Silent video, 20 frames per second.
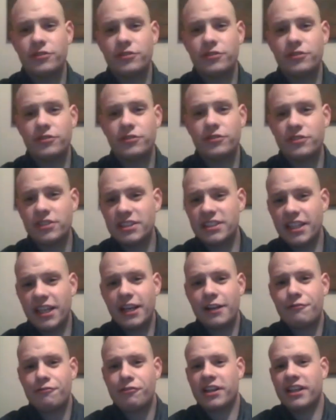So after
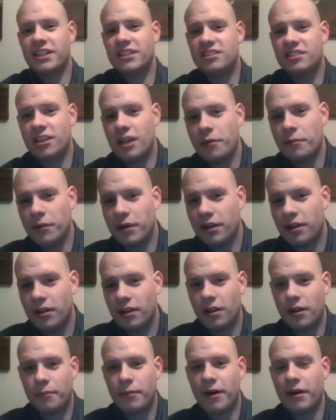delivering his sermon
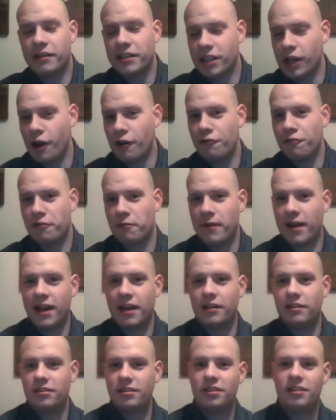about the
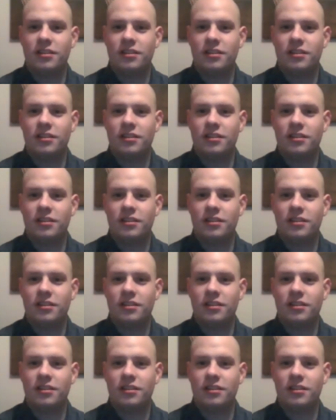Overman,